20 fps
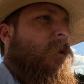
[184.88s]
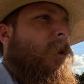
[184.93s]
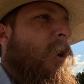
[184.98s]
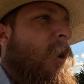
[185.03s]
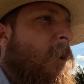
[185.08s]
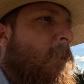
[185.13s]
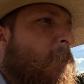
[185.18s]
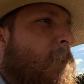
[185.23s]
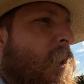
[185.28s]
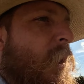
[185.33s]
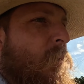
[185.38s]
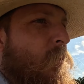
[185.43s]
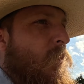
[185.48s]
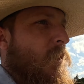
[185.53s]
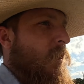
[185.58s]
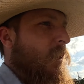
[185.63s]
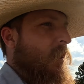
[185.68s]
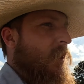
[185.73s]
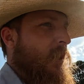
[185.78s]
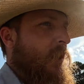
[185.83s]
combine where
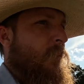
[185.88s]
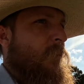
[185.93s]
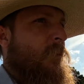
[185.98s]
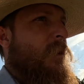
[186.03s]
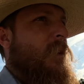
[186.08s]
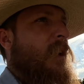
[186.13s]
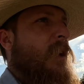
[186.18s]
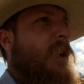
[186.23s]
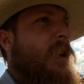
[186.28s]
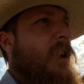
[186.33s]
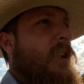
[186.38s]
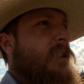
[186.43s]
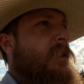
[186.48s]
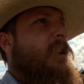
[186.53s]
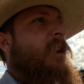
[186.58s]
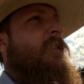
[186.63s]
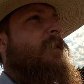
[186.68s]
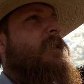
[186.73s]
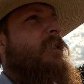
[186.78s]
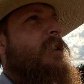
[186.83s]
it comes and it cuts
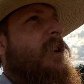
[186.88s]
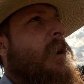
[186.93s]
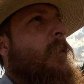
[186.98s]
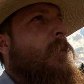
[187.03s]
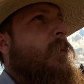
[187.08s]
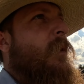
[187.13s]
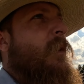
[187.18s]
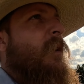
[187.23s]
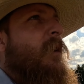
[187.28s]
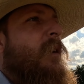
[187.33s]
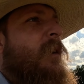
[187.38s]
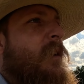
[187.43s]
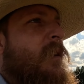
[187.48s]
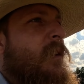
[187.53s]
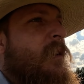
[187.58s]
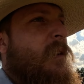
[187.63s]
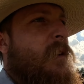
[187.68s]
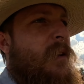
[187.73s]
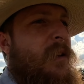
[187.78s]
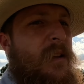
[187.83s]
off the top of
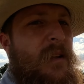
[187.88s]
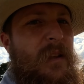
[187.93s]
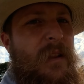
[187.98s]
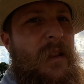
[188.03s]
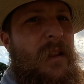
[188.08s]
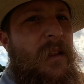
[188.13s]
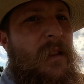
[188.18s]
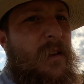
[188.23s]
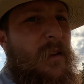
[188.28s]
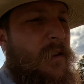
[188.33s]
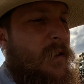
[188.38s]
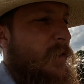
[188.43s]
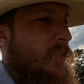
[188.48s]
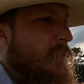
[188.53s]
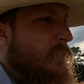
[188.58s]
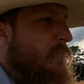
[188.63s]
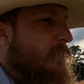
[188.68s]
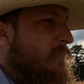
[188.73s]
the